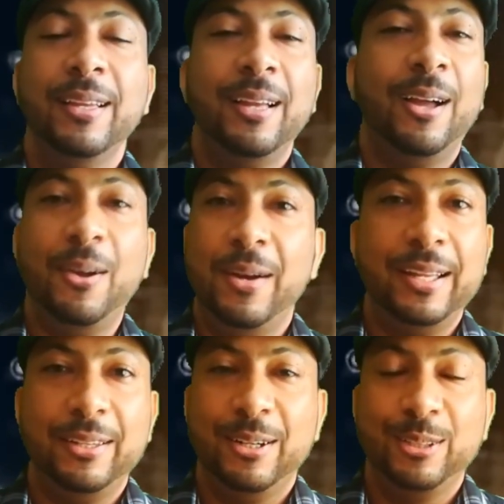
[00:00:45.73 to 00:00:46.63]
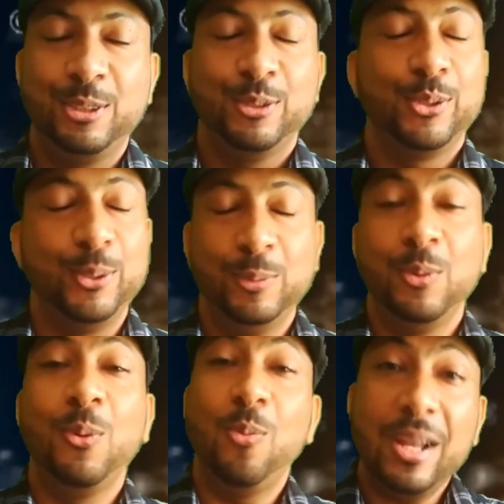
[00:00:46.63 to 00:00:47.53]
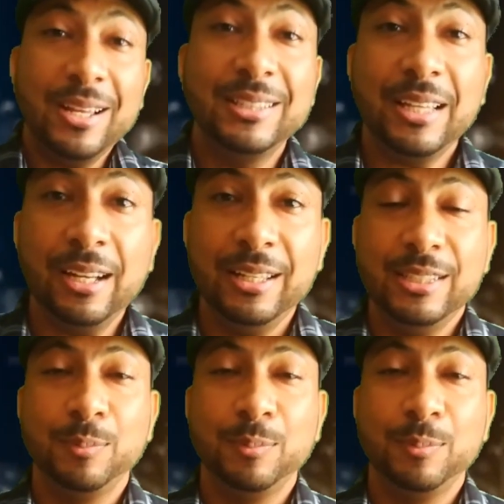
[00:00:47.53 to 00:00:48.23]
Alright girls, so what exactly is